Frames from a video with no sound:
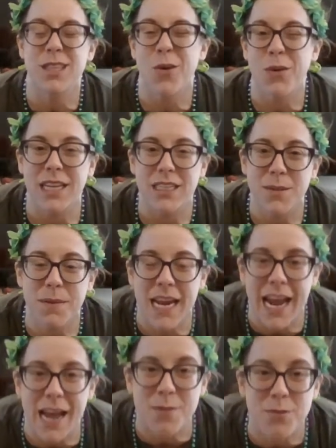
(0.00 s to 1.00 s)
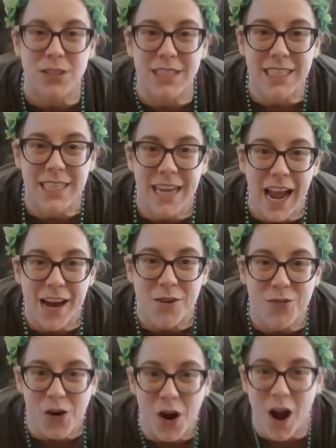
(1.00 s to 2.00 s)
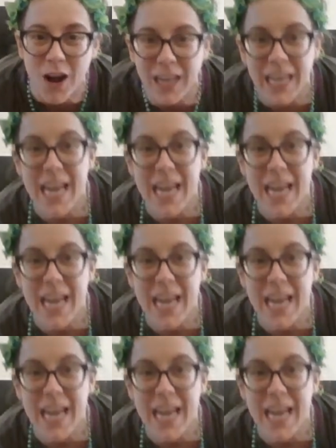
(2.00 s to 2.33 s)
So we get to be animals today, a frog